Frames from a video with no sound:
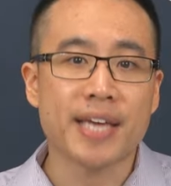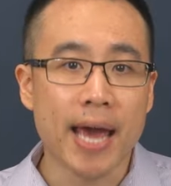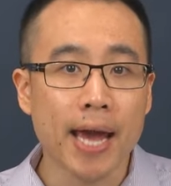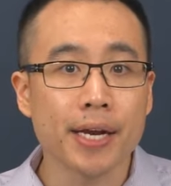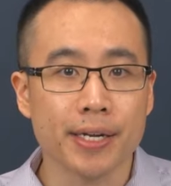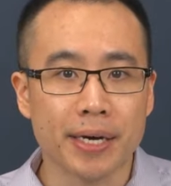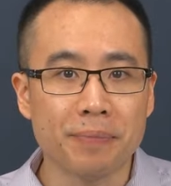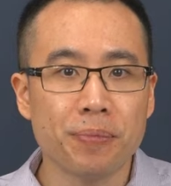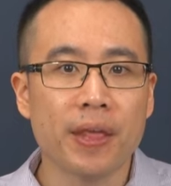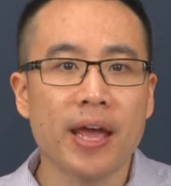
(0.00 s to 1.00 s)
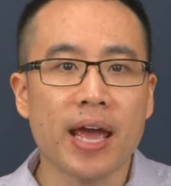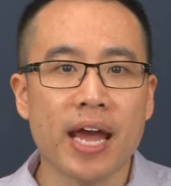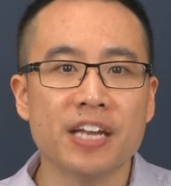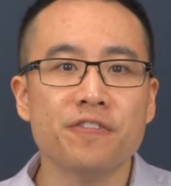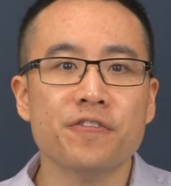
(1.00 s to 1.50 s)
Canada,
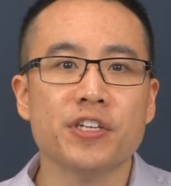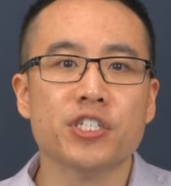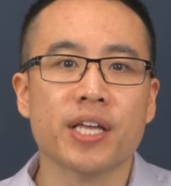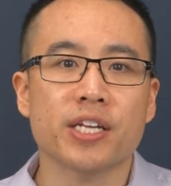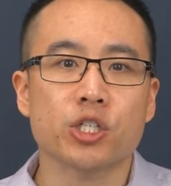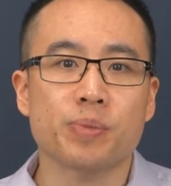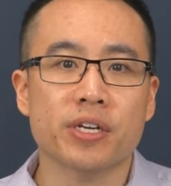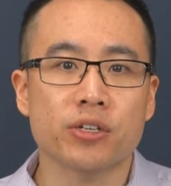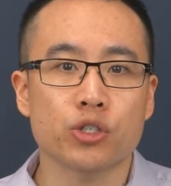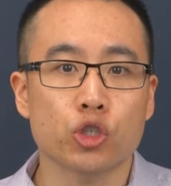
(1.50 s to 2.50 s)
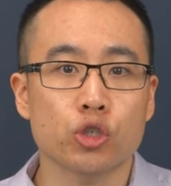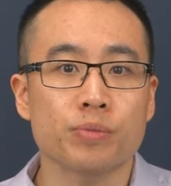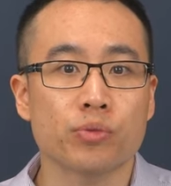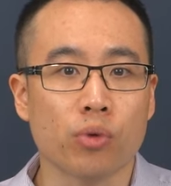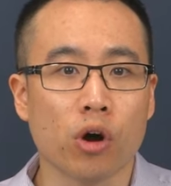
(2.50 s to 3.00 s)
any fish that is to be
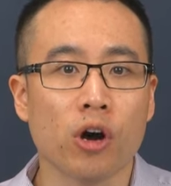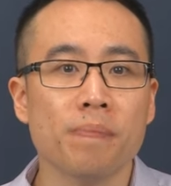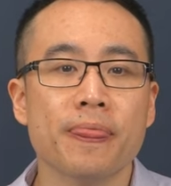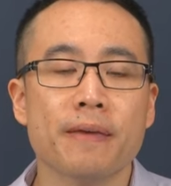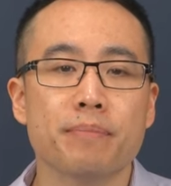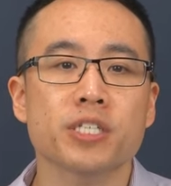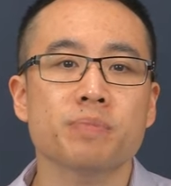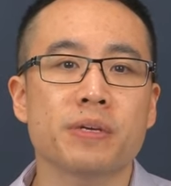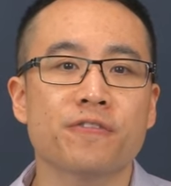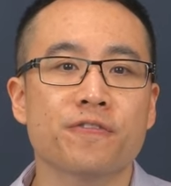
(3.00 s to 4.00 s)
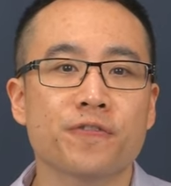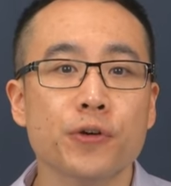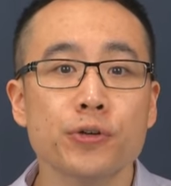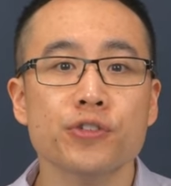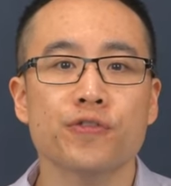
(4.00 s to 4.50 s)
consumed raw must be
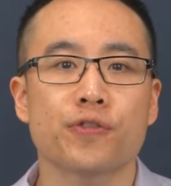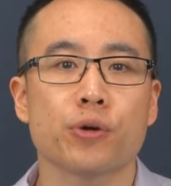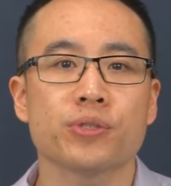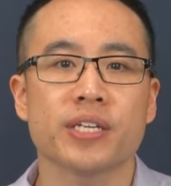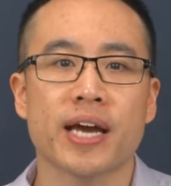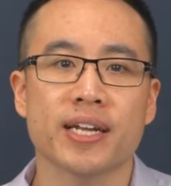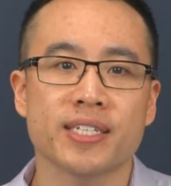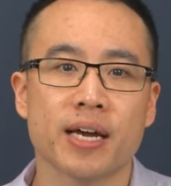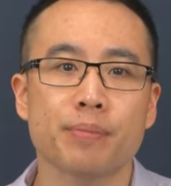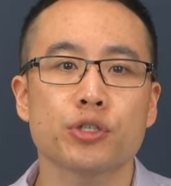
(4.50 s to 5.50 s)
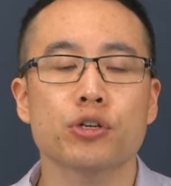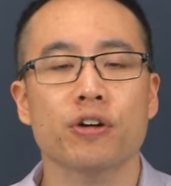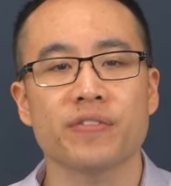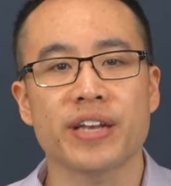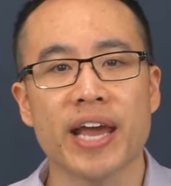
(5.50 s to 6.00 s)
first frozen at a temperature
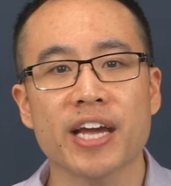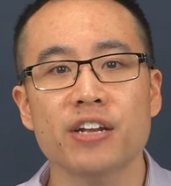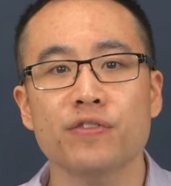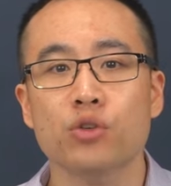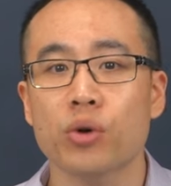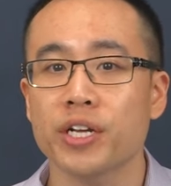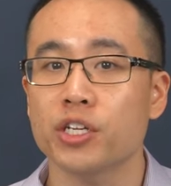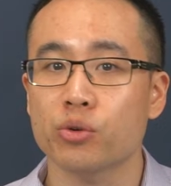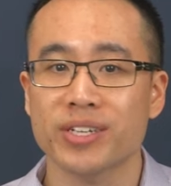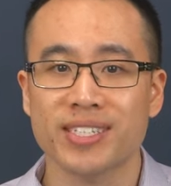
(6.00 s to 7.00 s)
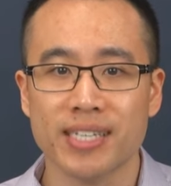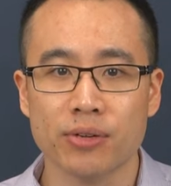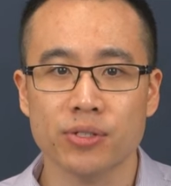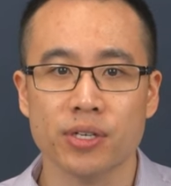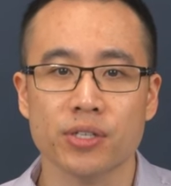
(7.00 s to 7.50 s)
of negative 20 degrees
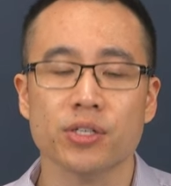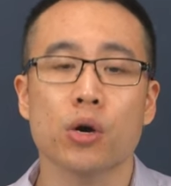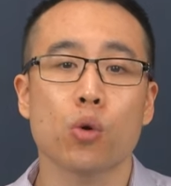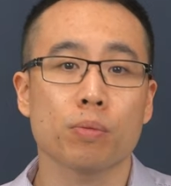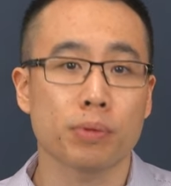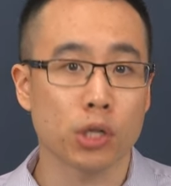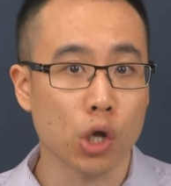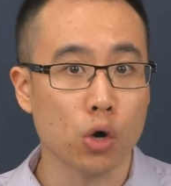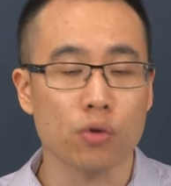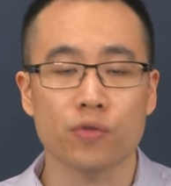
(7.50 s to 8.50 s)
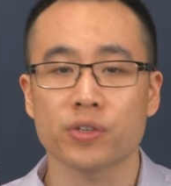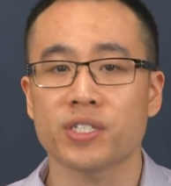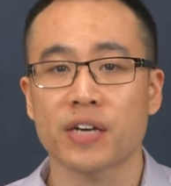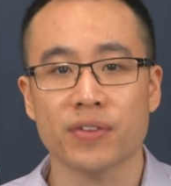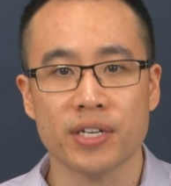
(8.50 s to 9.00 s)
Celsius or below for
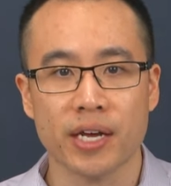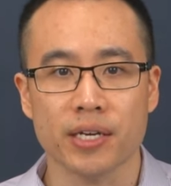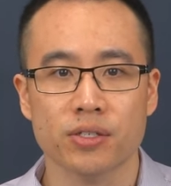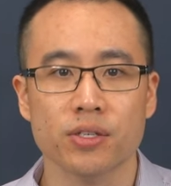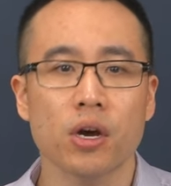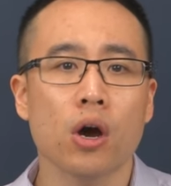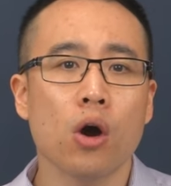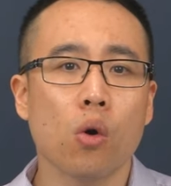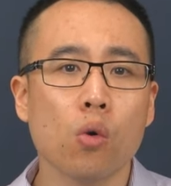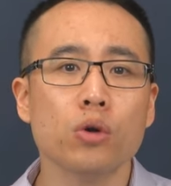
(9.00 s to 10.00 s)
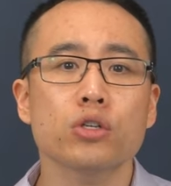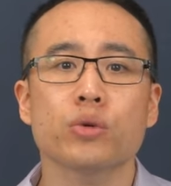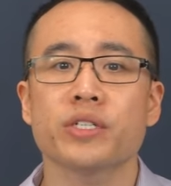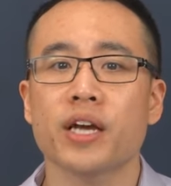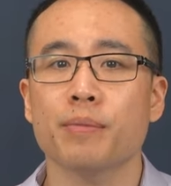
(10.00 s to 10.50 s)
7 days, or
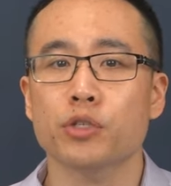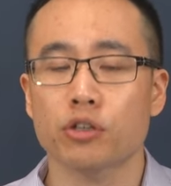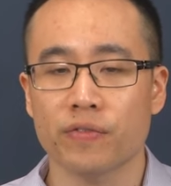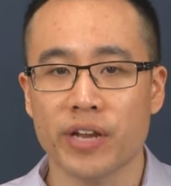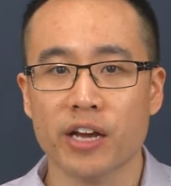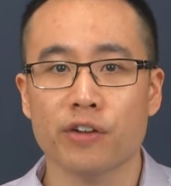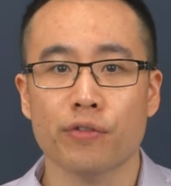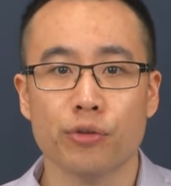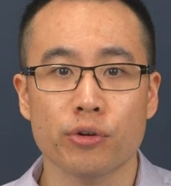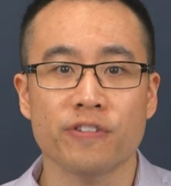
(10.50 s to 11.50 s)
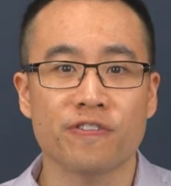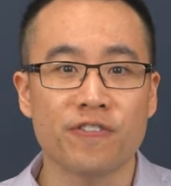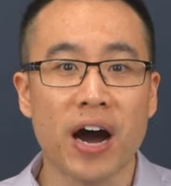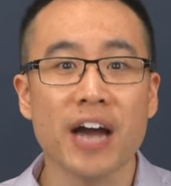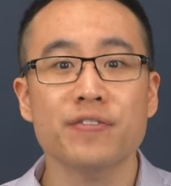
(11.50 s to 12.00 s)
to a temperature of negative
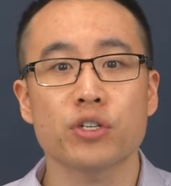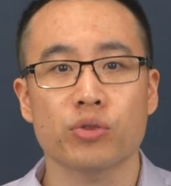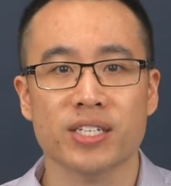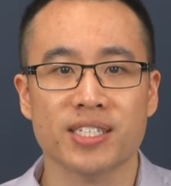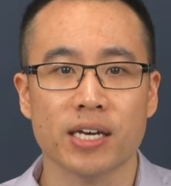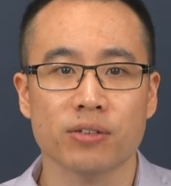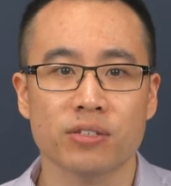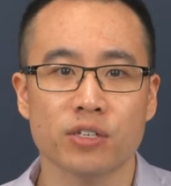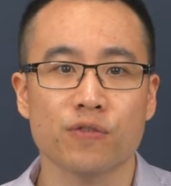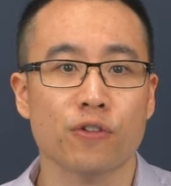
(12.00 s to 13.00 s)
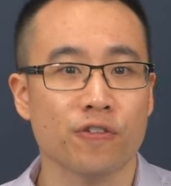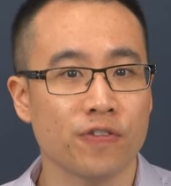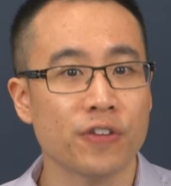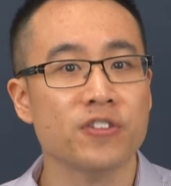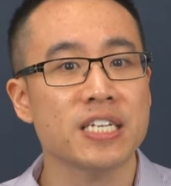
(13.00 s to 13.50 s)
35 degrees Celsius for
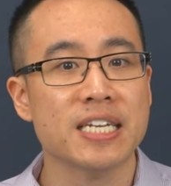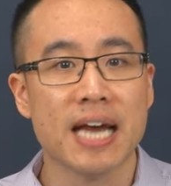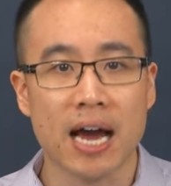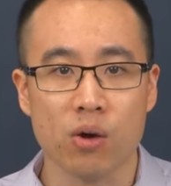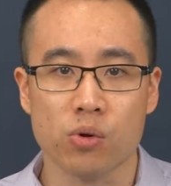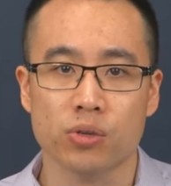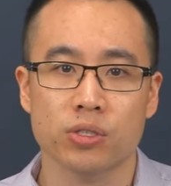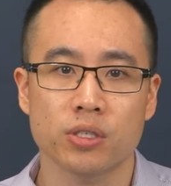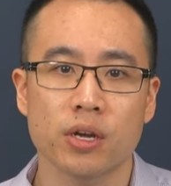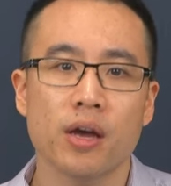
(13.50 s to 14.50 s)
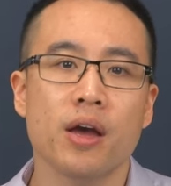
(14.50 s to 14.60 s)
15 hours.